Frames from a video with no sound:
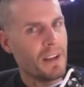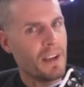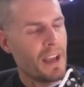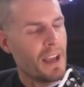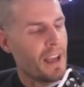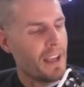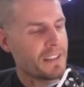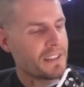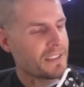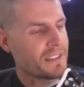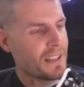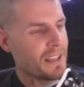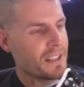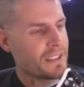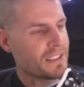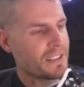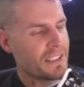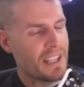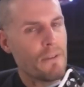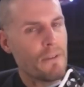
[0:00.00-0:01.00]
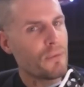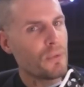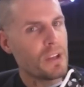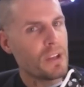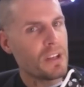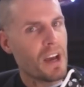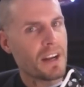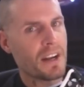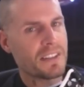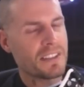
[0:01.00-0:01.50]
It's definitely
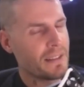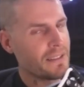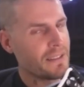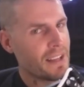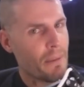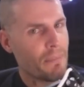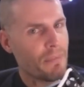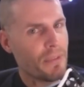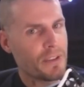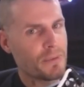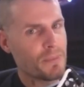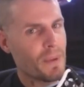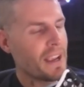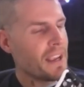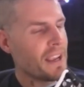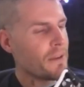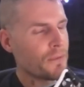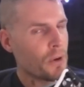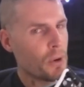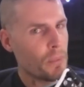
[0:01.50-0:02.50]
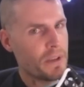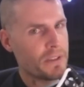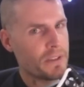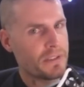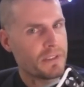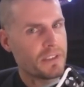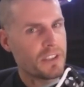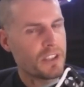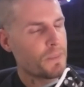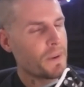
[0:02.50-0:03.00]
not as in-depth as my info
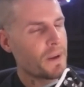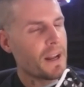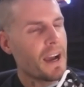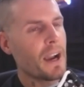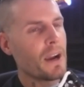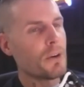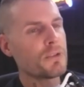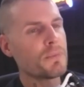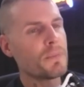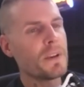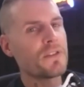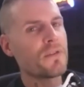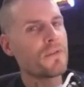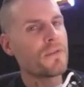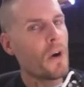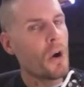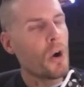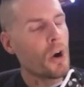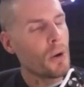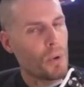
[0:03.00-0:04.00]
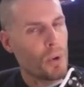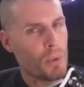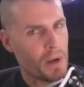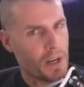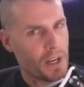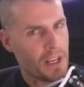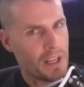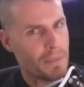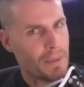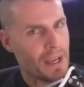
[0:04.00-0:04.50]
businesses, but HYROS makes far more
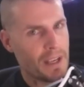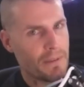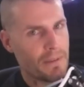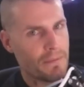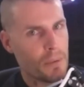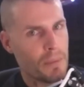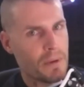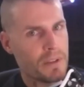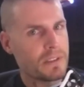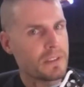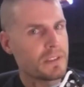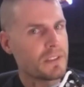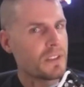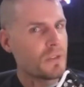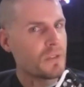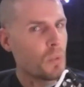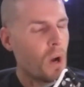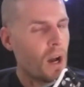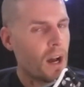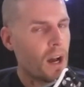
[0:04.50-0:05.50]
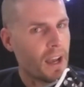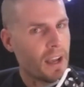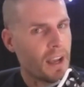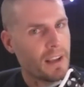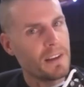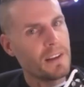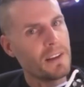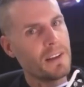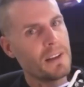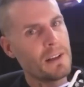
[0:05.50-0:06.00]
money than my info businesses.
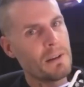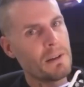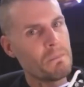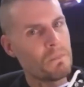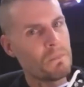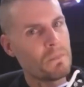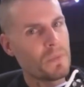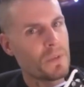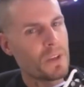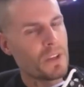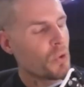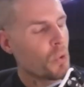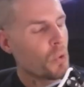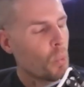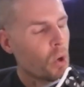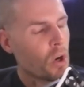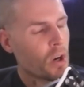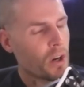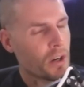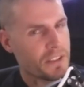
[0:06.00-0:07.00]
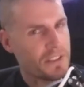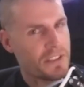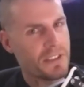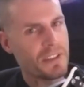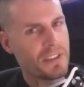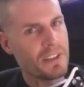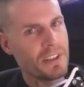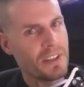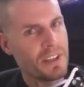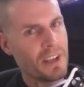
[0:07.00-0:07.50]
Why? Because it works.
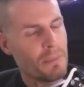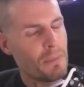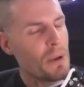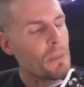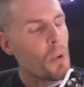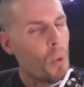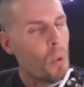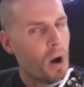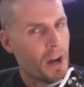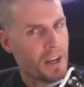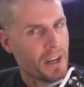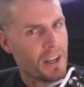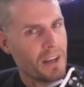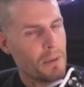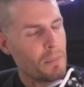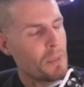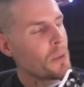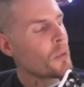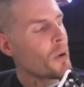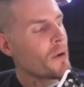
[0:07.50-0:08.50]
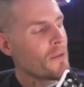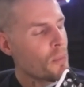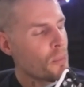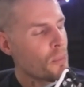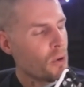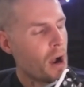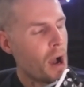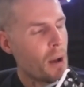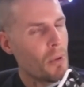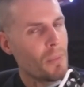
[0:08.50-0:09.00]
And people want it, and people have a
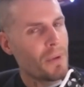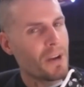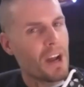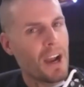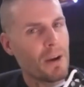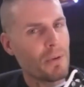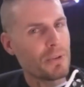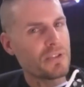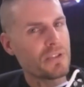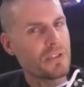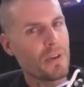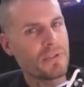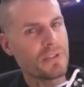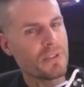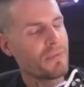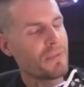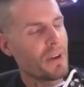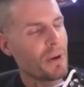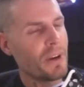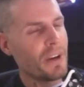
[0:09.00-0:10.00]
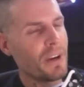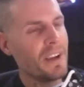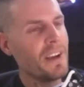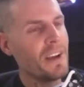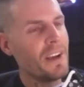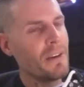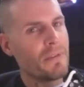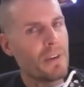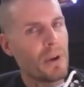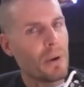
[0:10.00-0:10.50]
problem, and HYROS solves a very,
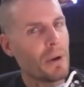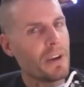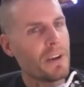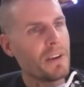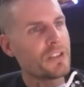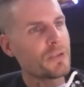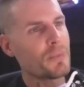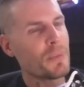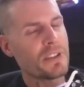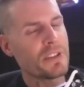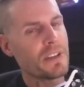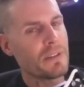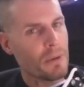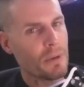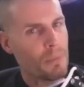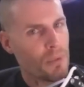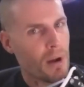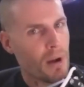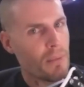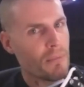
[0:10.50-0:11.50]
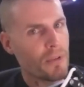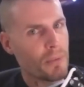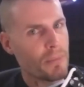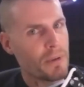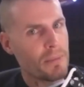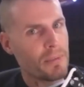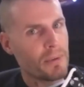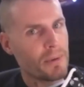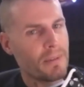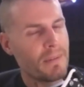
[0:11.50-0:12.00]
very specific problem for
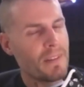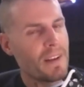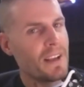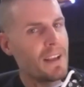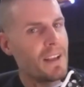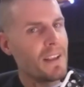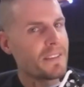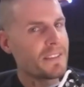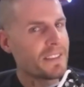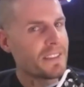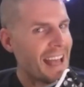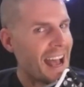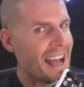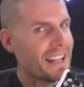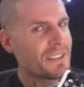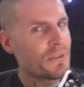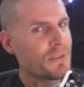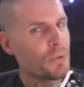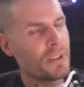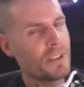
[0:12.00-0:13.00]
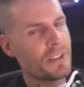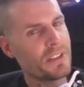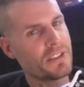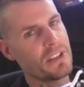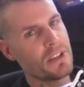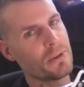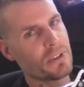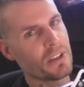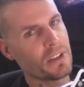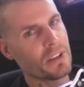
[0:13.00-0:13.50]
people. So that's really a
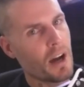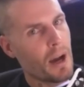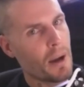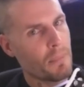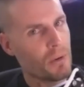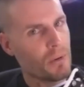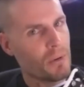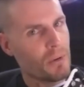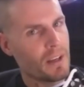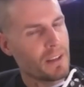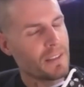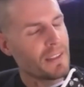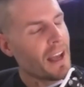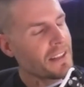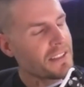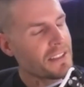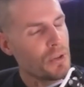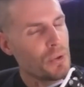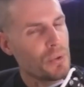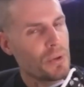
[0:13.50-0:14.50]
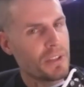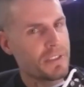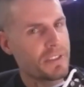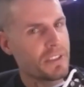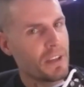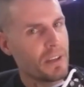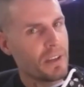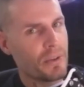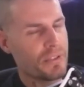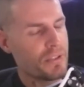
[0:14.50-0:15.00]
secret to copywriting. That's how you get
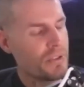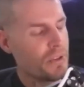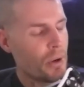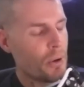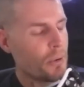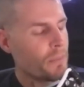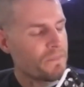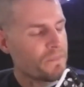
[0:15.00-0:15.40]
sales. You don't